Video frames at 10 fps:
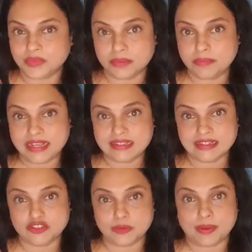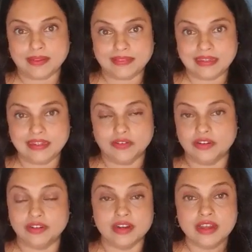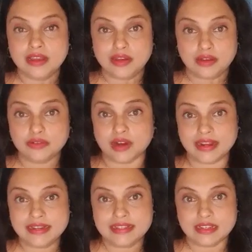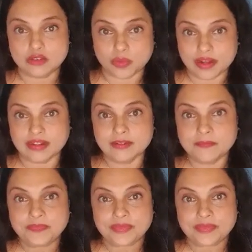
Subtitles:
basic chapati or rice as well.